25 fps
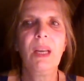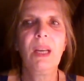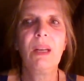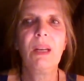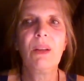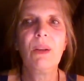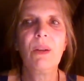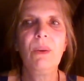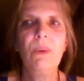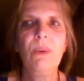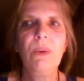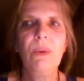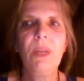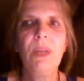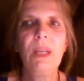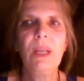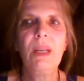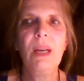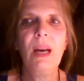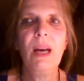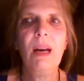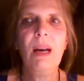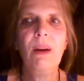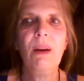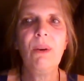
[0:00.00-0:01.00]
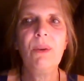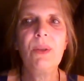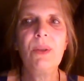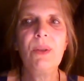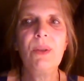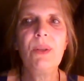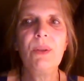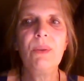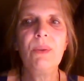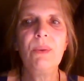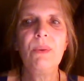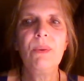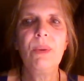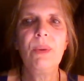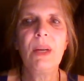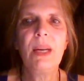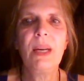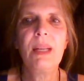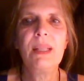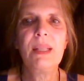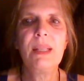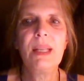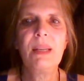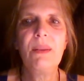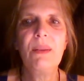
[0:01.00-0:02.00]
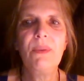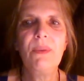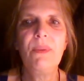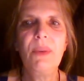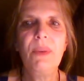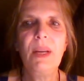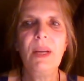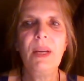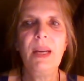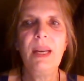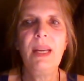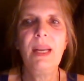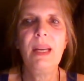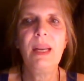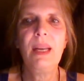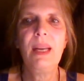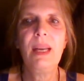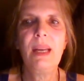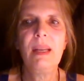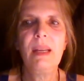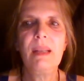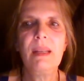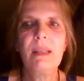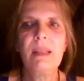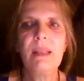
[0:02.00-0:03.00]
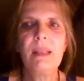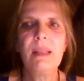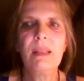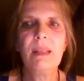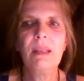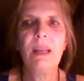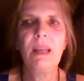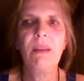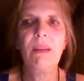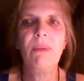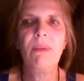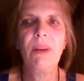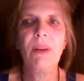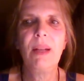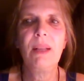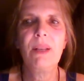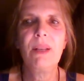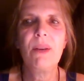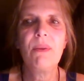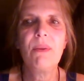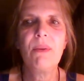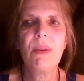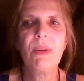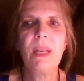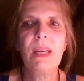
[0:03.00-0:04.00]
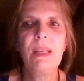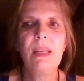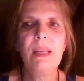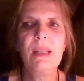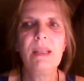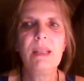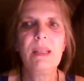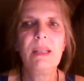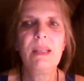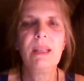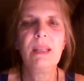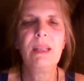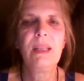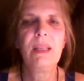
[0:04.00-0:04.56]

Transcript: including how to identify and evaluate